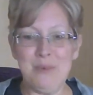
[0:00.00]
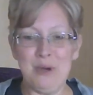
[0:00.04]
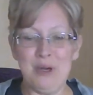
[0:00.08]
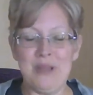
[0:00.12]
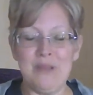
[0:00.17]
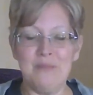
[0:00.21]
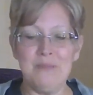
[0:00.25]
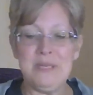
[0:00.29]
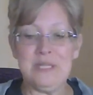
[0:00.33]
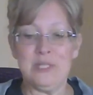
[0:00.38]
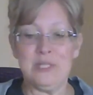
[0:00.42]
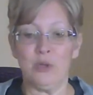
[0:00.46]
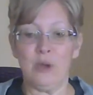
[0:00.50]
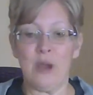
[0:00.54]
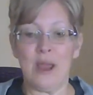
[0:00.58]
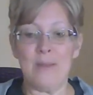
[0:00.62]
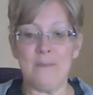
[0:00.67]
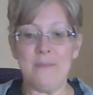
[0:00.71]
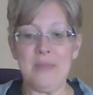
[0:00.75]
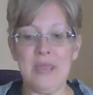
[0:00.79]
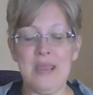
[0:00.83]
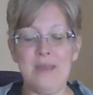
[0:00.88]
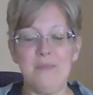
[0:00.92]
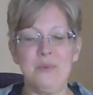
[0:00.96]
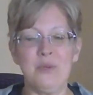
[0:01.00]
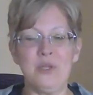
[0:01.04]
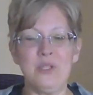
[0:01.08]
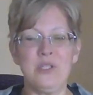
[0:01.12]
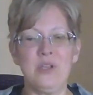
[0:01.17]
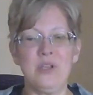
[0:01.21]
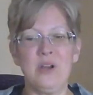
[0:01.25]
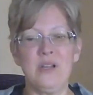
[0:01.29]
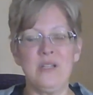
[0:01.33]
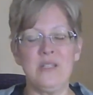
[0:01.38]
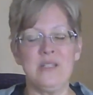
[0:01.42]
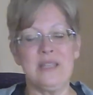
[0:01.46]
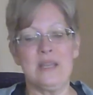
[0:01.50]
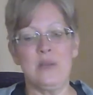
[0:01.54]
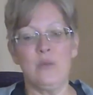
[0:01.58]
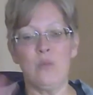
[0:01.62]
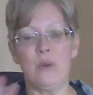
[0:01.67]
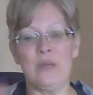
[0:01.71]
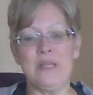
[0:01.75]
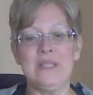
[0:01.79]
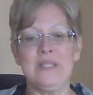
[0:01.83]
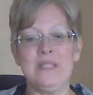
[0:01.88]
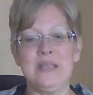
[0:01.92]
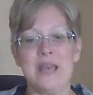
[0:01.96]
It can be scrap paper as long as like
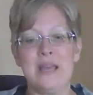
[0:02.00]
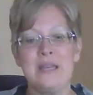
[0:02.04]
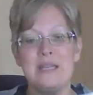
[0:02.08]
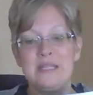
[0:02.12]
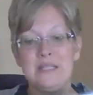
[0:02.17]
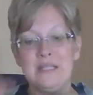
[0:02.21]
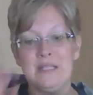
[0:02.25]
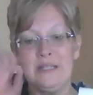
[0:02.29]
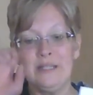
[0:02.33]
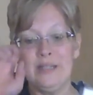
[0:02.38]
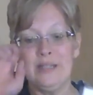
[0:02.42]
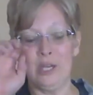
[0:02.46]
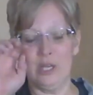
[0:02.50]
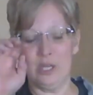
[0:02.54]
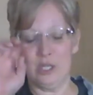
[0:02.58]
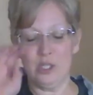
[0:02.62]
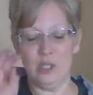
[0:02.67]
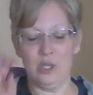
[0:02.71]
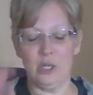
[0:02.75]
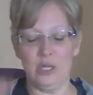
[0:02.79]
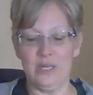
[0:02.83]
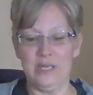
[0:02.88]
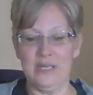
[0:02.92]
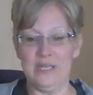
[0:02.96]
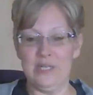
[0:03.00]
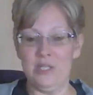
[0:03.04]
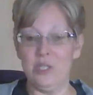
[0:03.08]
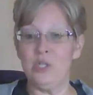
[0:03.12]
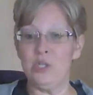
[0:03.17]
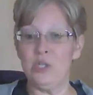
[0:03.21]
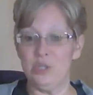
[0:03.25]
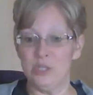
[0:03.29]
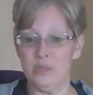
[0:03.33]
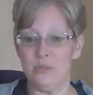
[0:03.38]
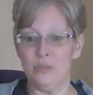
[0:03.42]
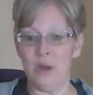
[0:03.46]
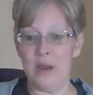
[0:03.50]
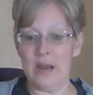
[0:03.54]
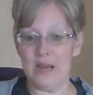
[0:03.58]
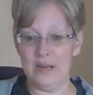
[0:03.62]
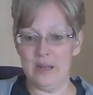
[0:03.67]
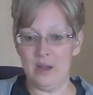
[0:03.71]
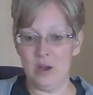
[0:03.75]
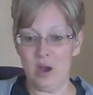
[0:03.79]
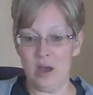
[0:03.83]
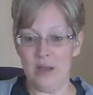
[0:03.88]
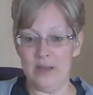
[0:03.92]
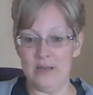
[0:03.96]
one side is clear because you're going to need to do some
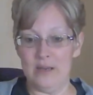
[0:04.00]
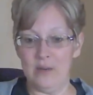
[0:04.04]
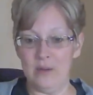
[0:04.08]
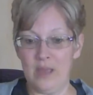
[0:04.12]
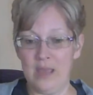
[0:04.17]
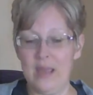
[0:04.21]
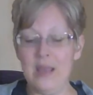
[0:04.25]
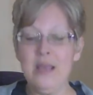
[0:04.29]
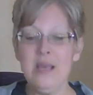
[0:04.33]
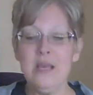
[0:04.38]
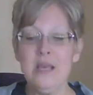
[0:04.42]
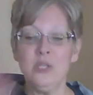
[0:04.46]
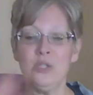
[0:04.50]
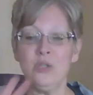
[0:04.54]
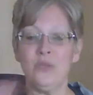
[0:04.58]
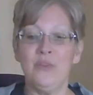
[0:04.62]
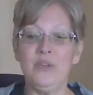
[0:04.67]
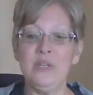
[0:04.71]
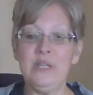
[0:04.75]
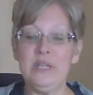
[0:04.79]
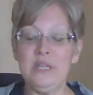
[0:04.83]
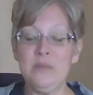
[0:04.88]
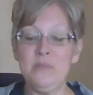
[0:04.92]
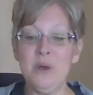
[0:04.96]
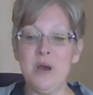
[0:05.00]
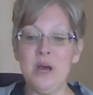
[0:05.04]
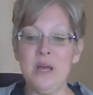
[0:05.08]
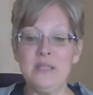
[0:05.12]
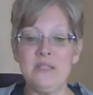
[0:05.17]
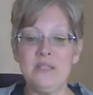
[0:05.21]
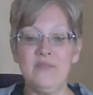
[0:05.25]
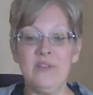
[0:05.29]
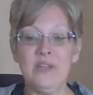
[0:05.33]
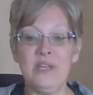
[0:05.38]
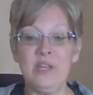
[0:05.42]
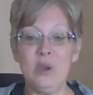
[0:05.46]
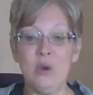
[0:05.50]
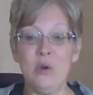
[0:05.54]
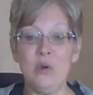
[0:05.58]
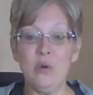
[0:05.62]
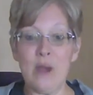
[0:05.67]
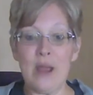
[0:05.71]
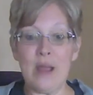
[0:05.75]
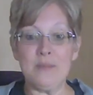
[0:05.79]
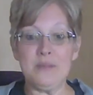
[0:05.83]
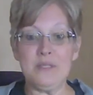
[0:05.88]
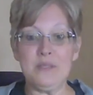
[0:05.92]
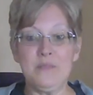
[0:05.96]
writing on it. Okay, so if you need to pause the video,
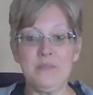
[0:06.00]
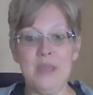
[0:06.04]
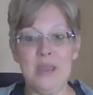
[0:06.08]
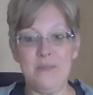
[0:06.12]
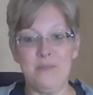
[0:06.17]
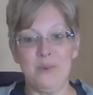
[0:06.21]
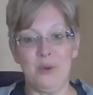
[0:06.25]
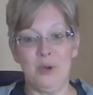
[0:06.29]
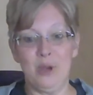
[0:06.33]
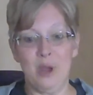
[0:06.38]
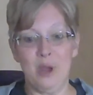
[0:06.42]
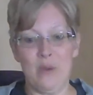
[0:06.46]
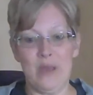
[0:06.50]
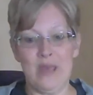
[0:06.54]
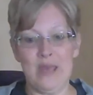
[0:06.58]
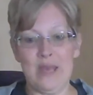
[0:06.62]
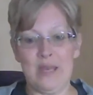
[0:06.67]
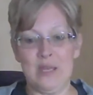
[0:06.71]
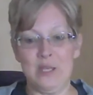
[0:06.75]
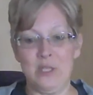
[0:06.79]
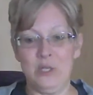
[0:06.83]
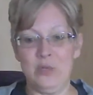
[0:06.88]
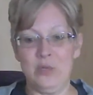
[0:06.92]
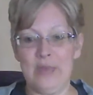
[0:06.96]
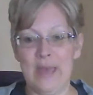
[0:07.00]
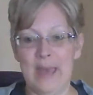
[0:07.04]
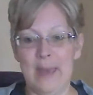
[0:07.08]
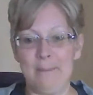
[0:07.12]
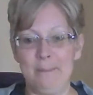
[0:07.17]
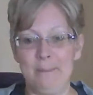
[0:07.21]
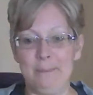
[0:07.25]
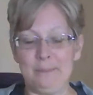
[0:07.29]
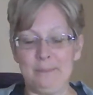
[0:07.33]
grab some paper, go ahead and do that.